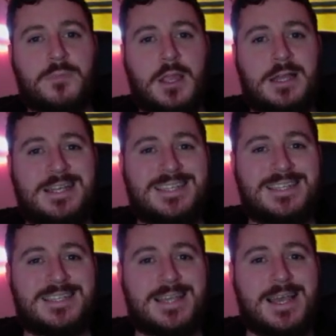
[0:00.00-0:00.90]

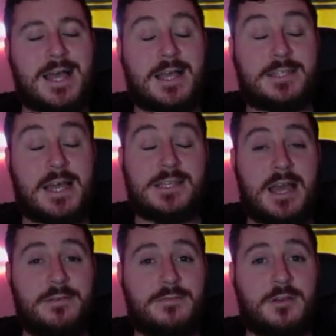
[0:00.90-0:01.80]
stay
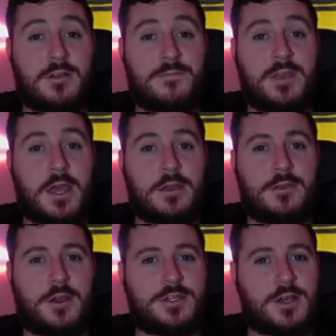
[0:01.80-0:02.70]
safe. Don't forget,
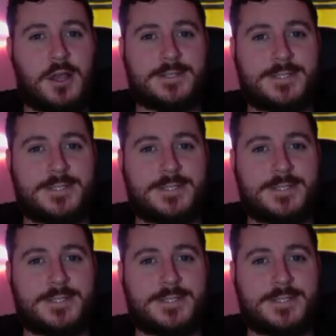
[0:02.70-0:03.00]
go Tigers.